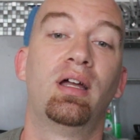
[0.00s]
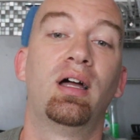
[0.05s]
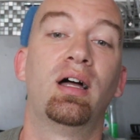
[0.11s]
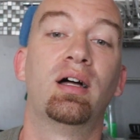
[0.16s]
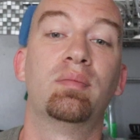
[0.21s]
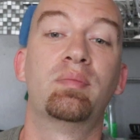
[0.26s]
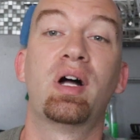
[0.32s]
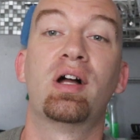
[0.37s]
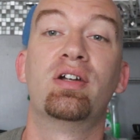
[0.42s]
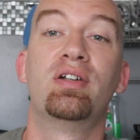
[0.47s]

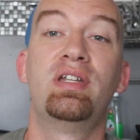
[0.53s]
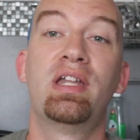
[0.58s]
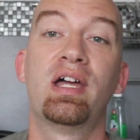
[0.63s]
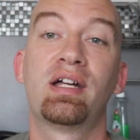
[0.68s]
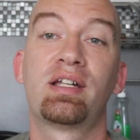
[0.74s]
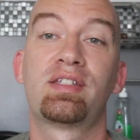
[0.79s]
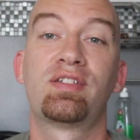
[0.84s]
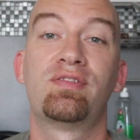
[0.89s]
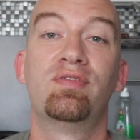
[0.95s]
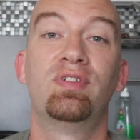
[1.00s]
Our
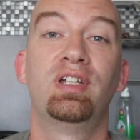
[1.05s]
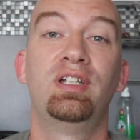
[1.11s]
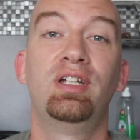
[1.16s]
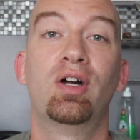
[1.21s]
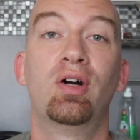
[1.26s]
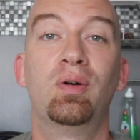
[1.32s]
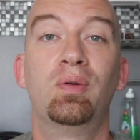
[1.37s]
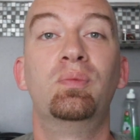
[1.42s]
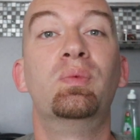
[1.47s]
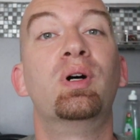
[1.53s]
next
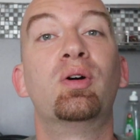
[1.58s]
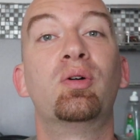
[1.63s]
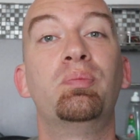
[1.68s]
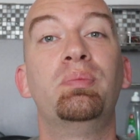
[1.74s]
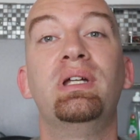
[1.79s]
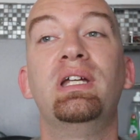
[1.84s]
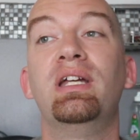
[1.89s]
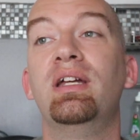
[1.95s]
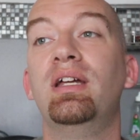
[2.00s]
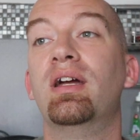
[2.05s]
video will
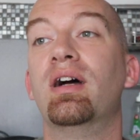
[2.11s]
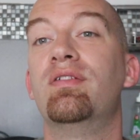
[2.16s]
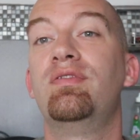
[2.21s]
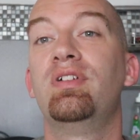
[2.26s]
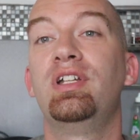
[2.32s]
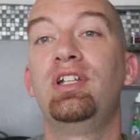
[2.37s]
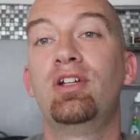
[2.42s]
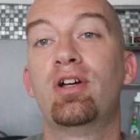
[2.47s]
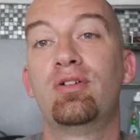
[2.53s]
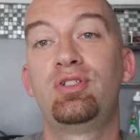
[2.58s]
be a
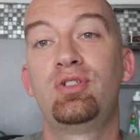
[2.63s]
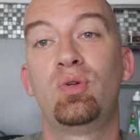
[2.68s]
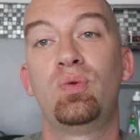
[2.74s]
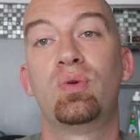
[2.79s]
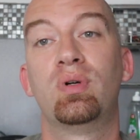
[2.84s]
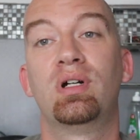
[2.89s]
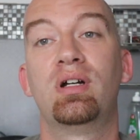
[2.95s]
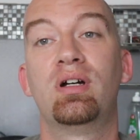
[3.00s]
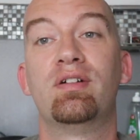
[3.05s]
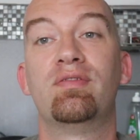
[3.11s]
video
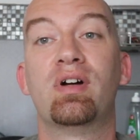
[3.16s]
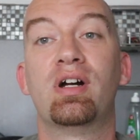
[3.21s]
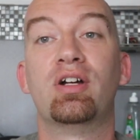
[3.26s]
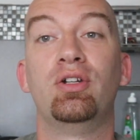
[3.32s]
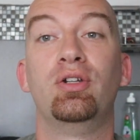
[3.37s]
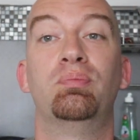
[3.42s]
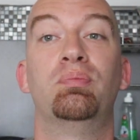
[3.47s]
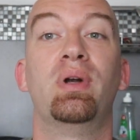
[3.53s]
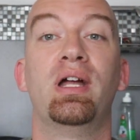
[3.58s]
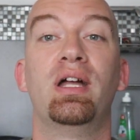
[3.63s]
tour of our
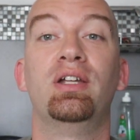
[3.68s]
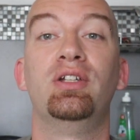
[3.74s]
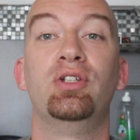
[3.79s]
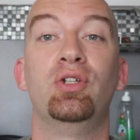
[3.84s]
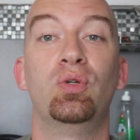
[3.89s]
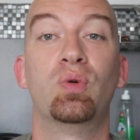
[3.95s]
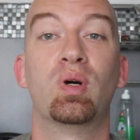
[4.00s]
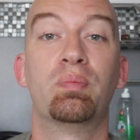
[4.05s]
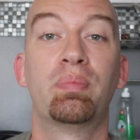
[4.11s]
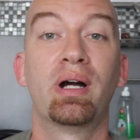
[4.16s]
brand
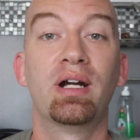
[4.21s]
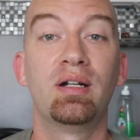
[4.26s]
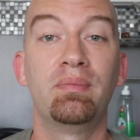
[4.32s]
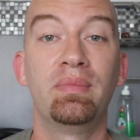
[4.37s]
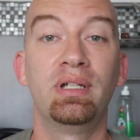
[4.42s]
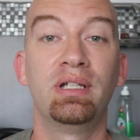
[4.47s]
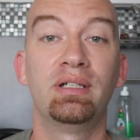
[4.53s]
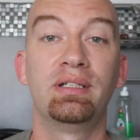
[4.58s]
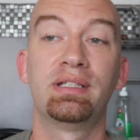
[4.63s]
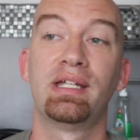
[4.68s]
new
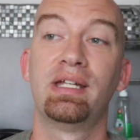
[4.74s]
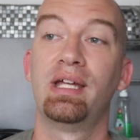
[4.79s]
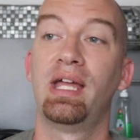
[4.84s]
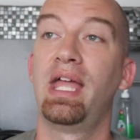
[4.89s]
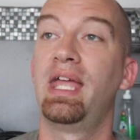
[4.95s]
apartment,